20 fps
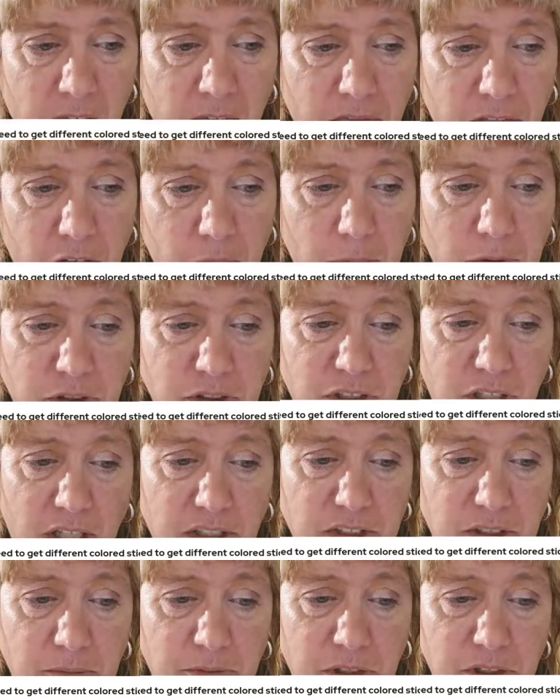Thermal is
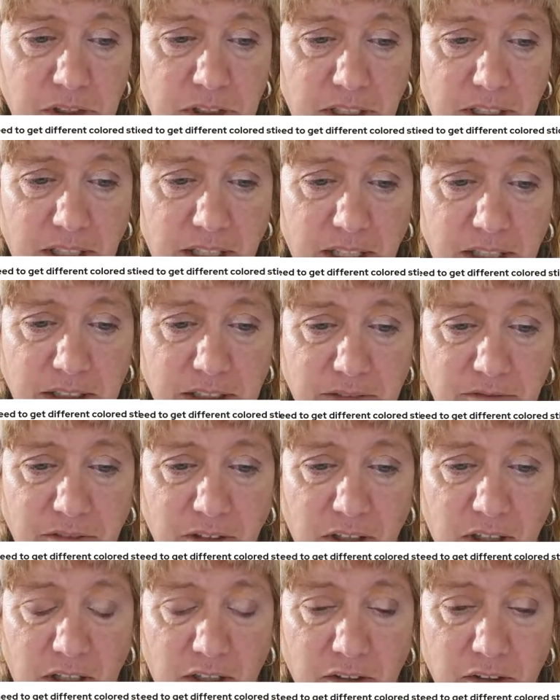awesome. Just need to get
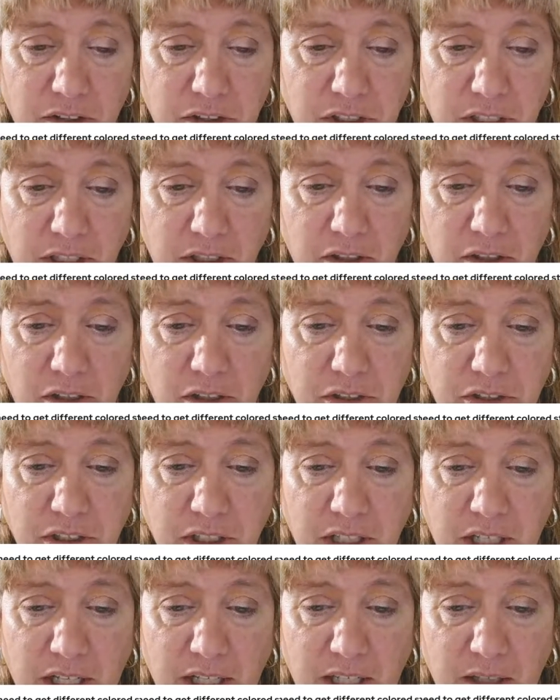different color stickers
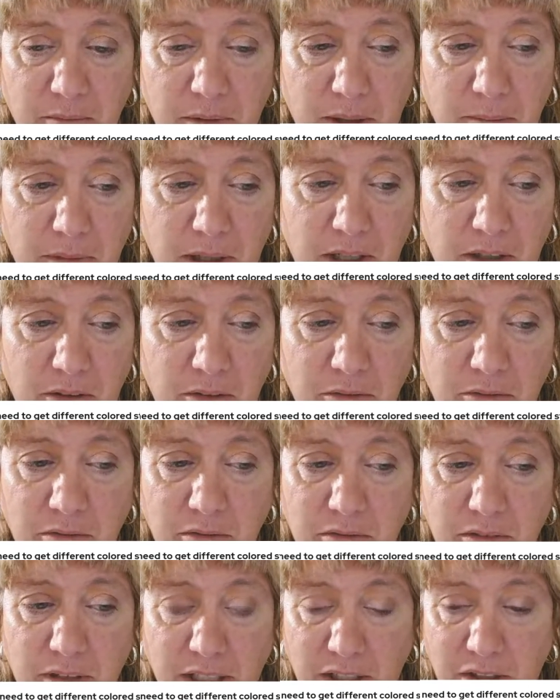and I can make my own
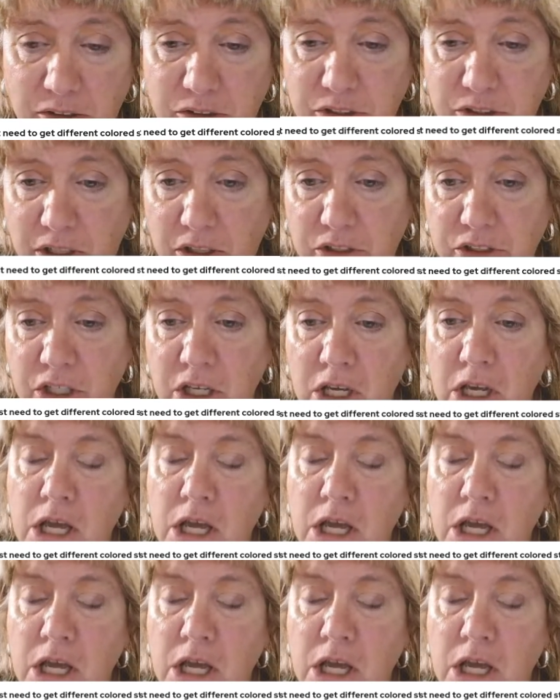thank you stickers.